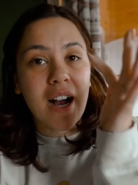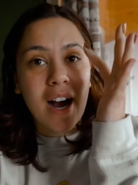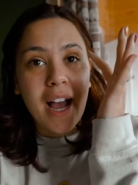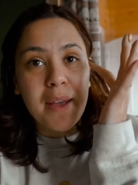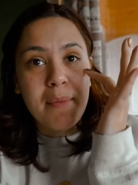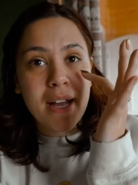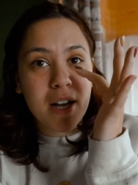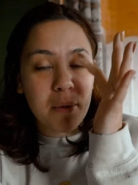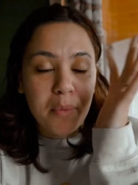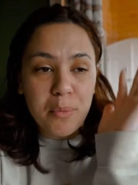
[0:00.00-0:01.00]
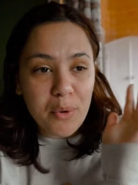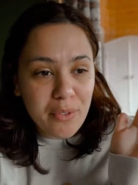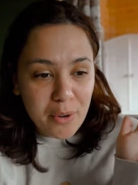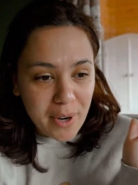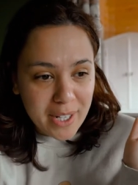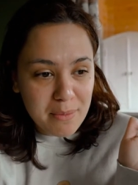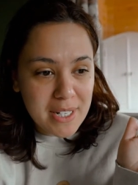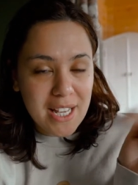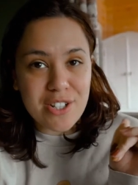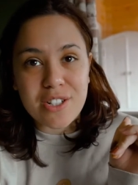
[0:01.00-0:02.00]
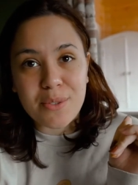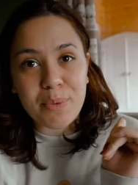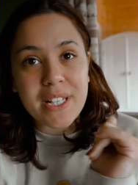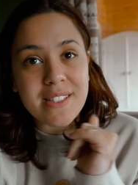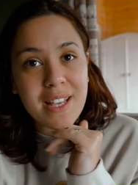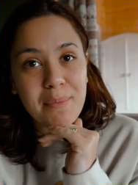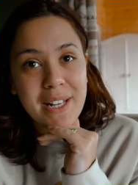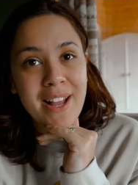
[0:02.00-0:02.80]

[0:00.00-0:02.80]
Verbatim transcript: eye makeup remover recommendations, please let me